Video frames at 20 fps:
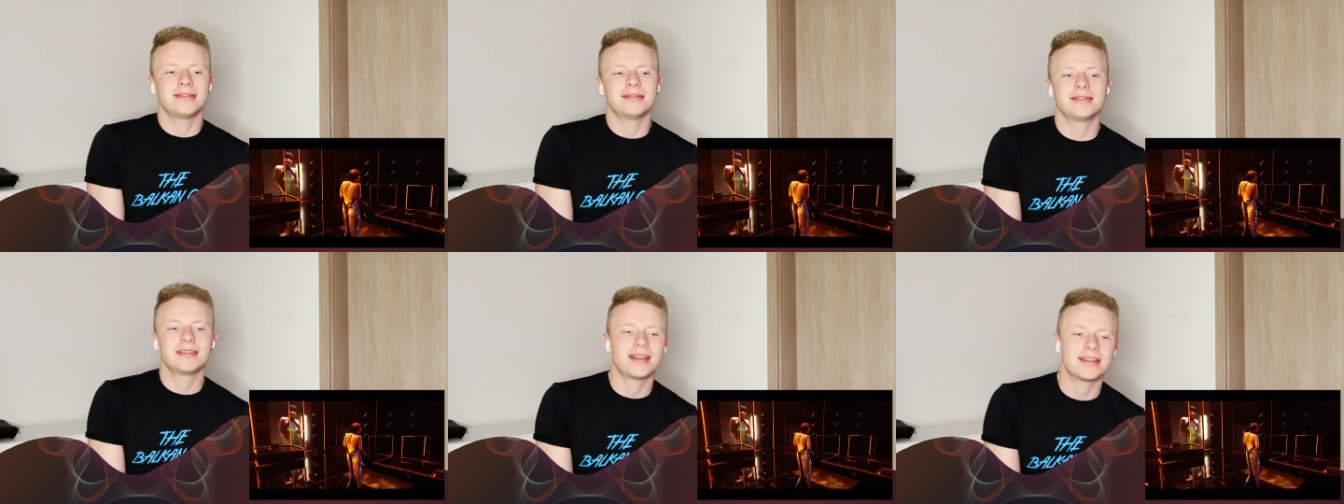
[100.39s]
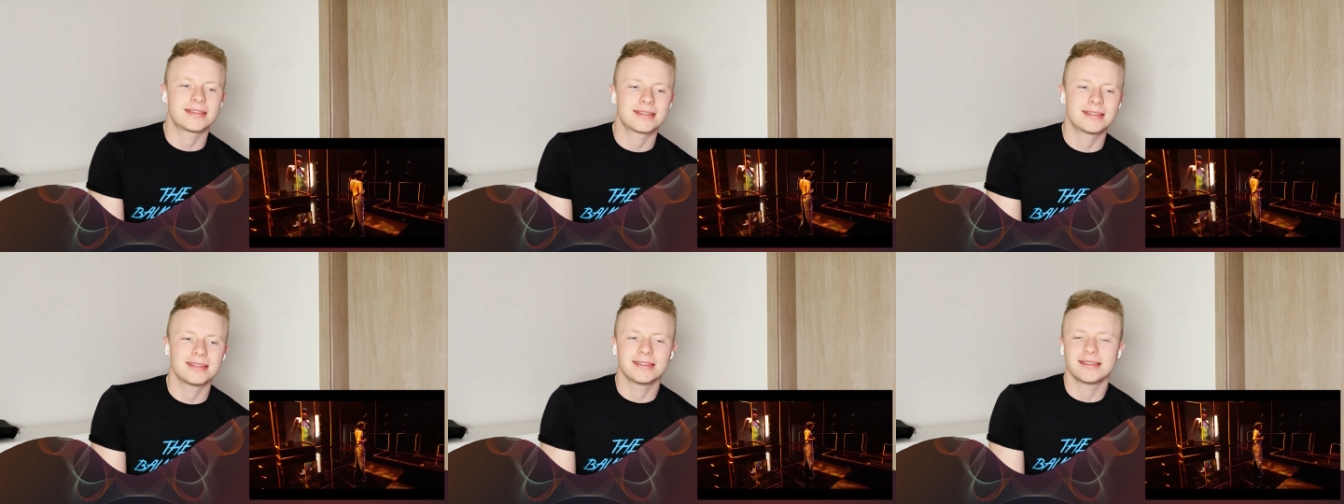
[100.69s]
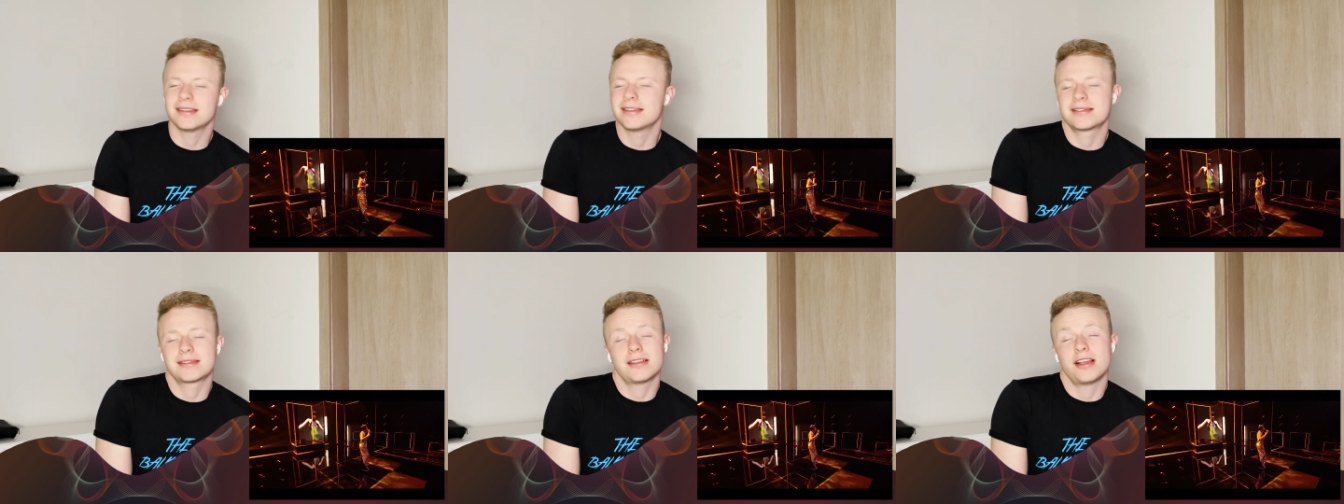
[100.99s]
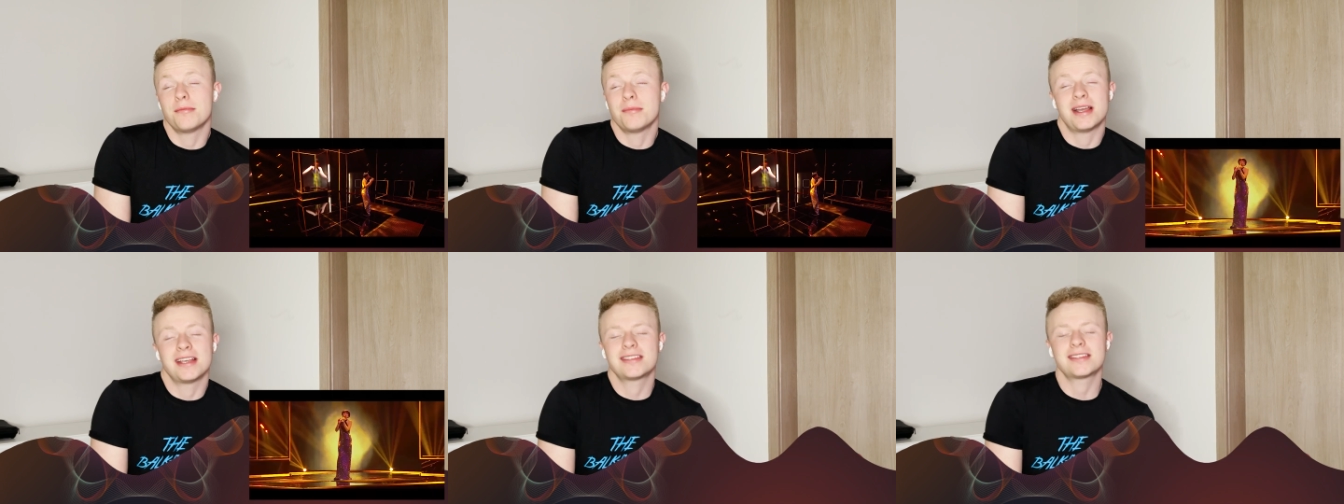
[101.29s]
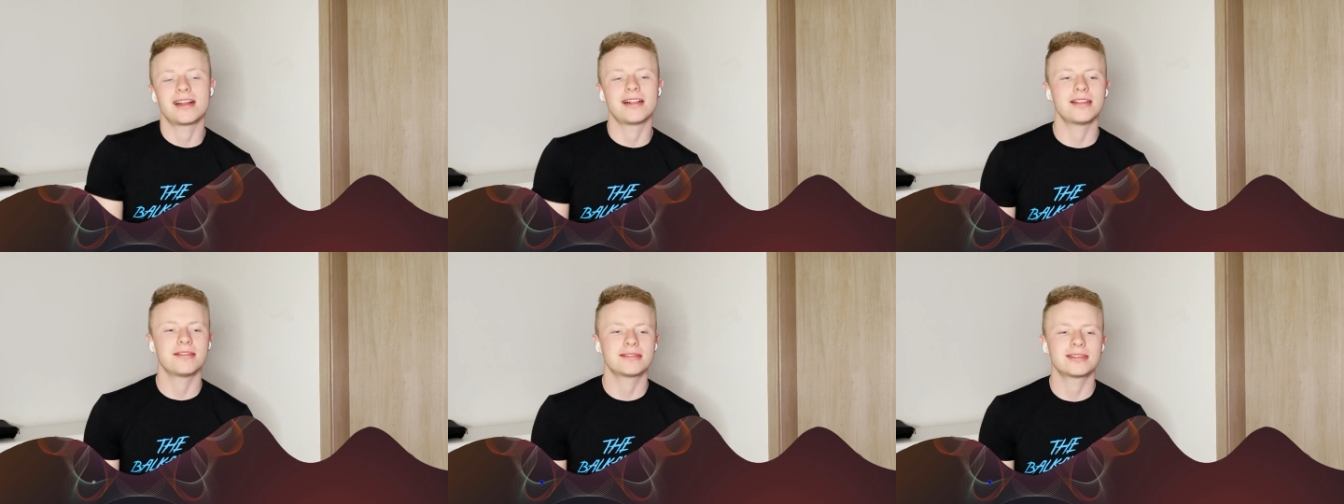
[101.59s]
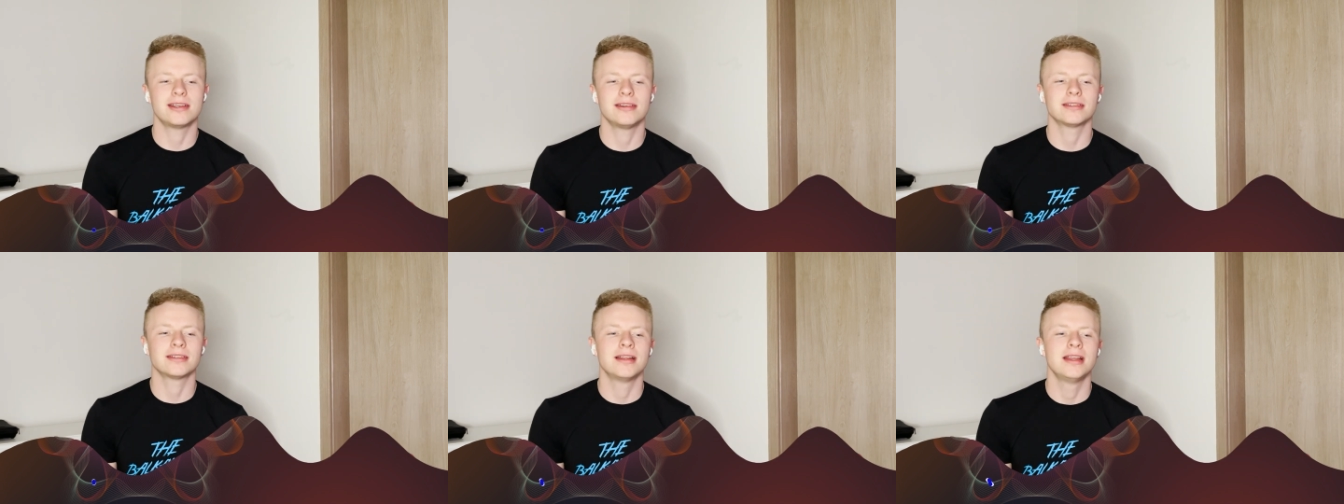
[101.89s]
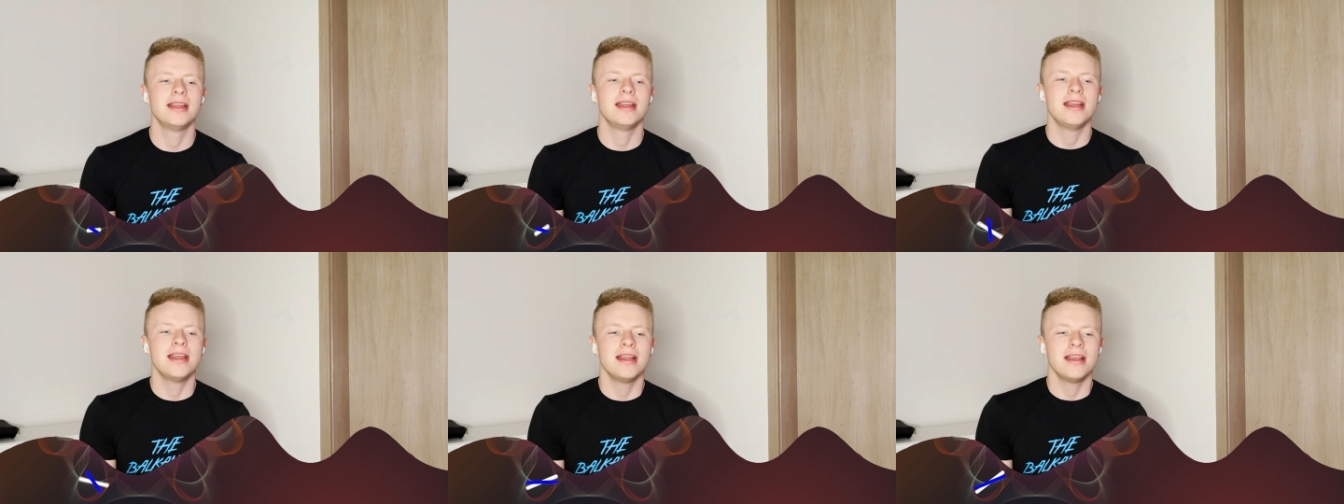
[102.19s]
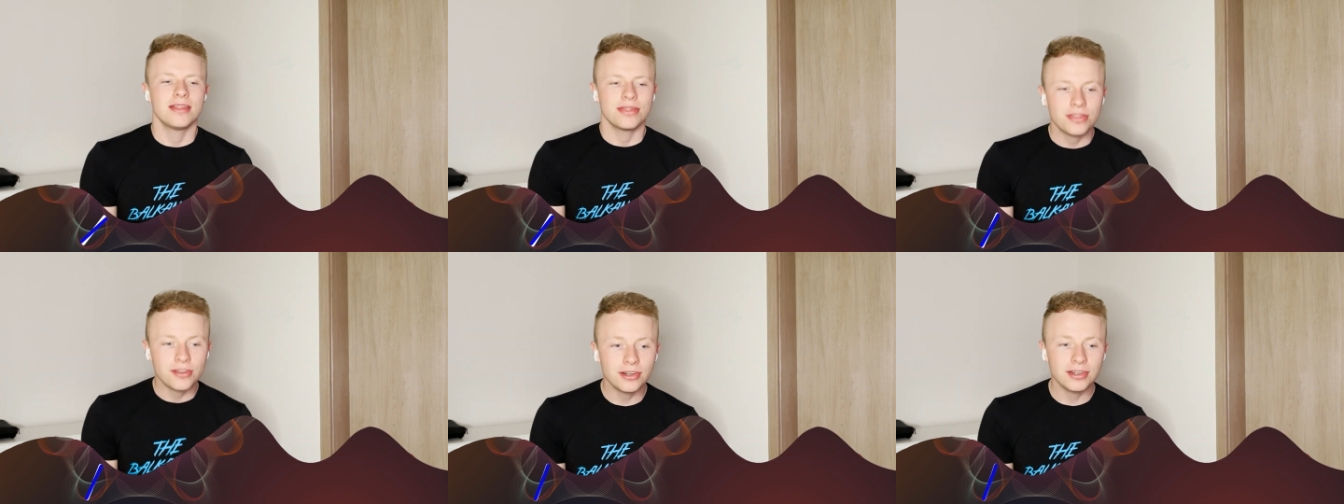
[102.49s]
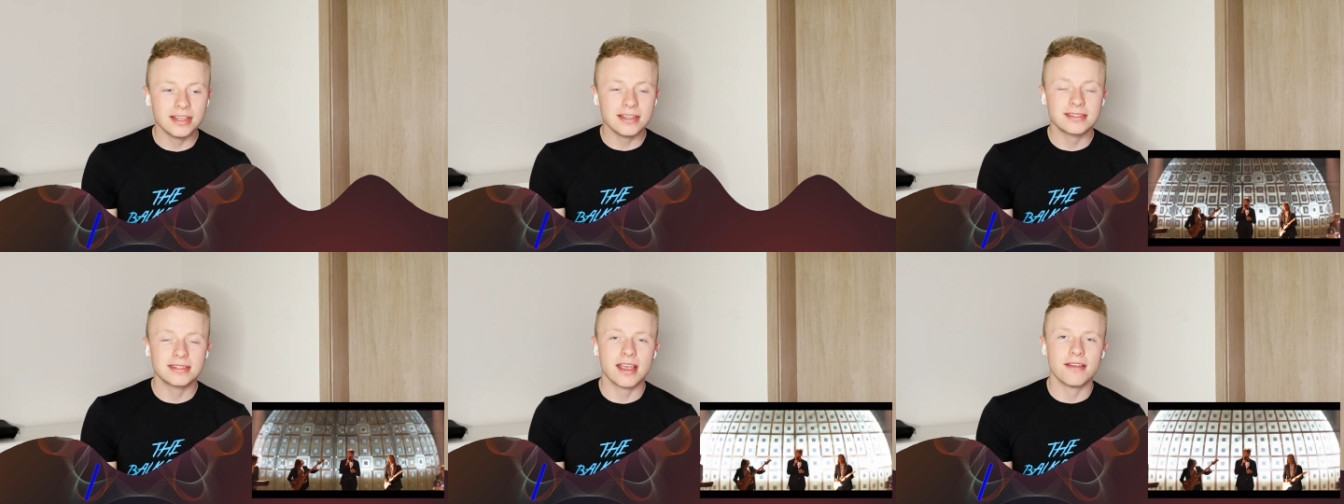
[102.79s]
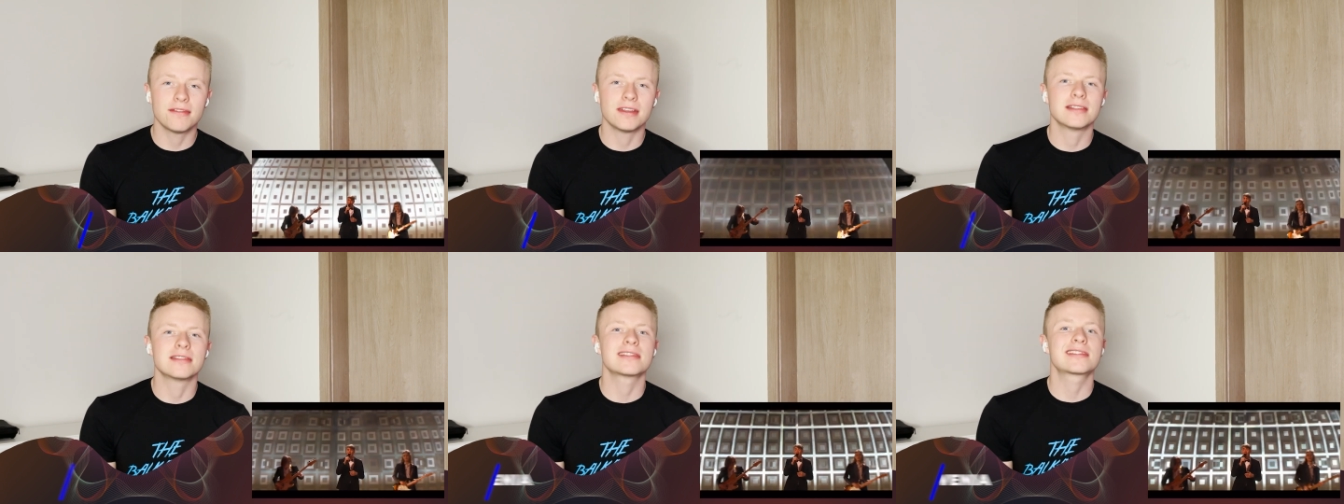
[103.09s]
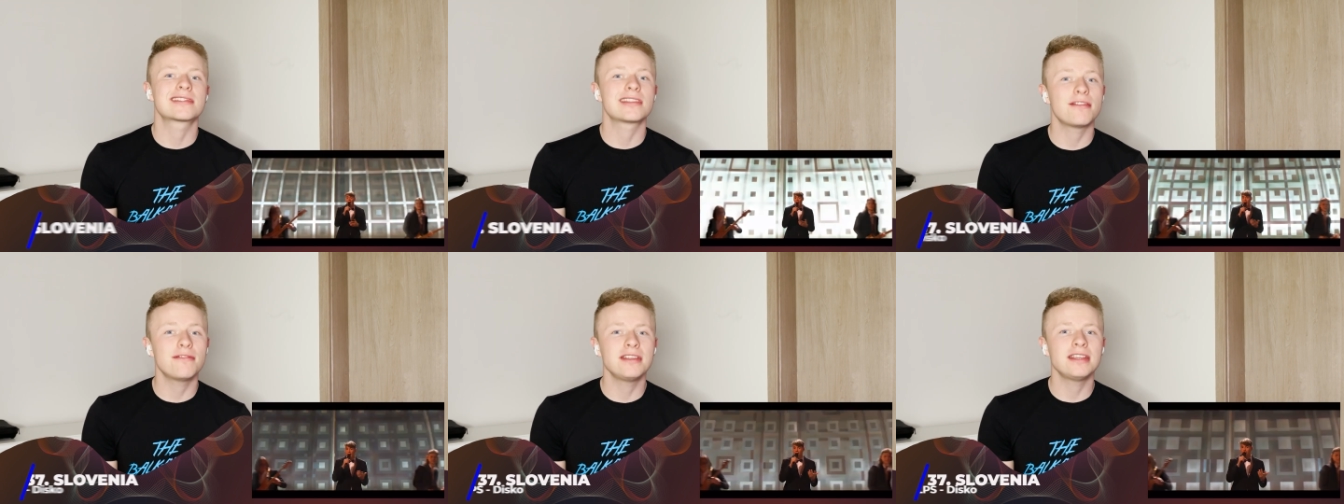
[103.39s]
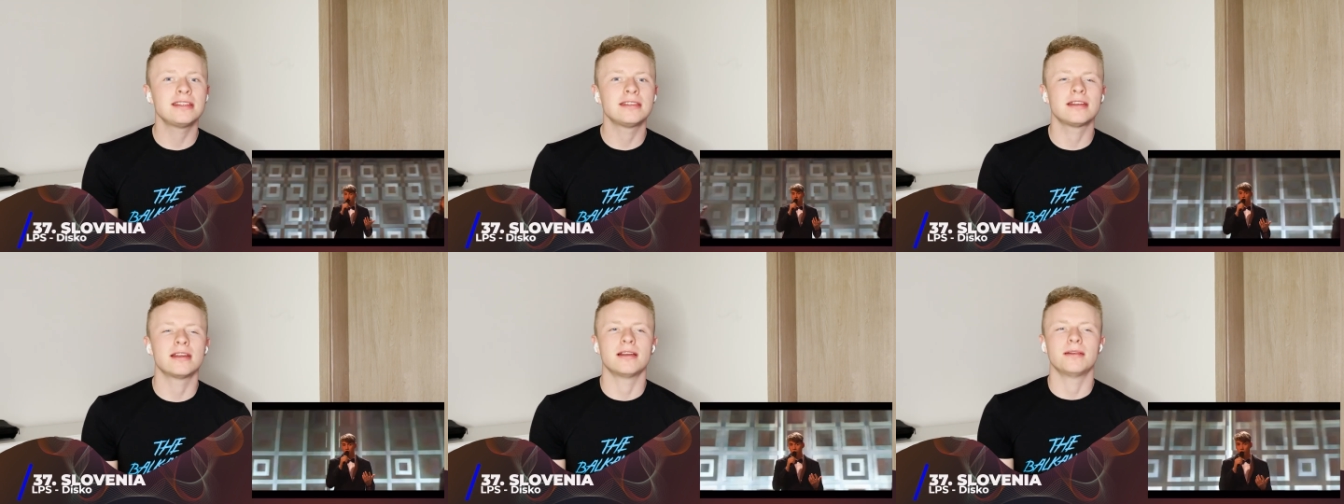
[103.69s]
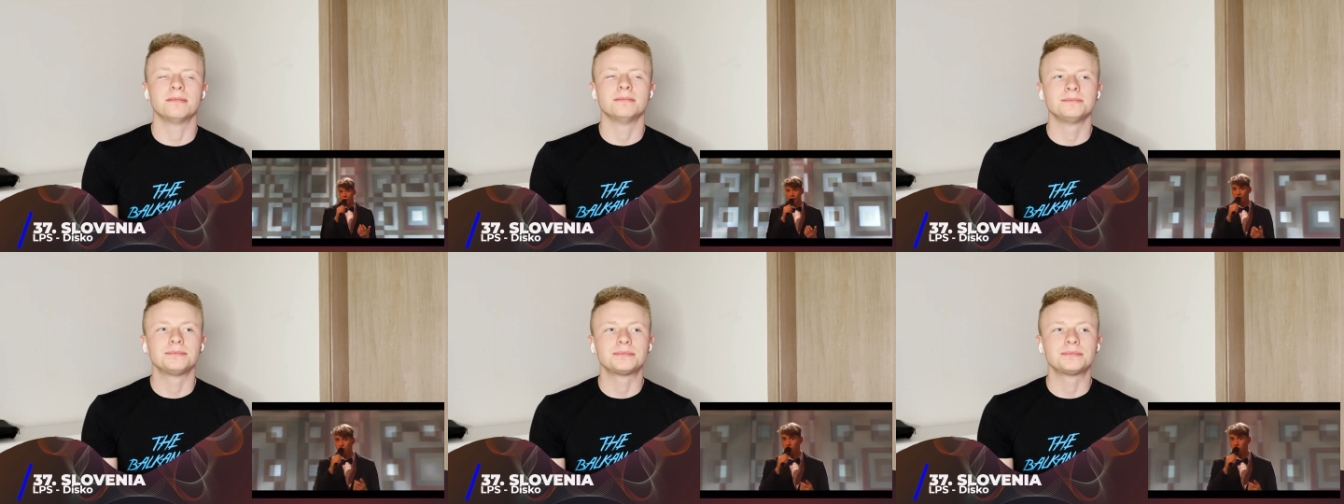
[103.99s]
it's not my style of song. 37, Slovenia.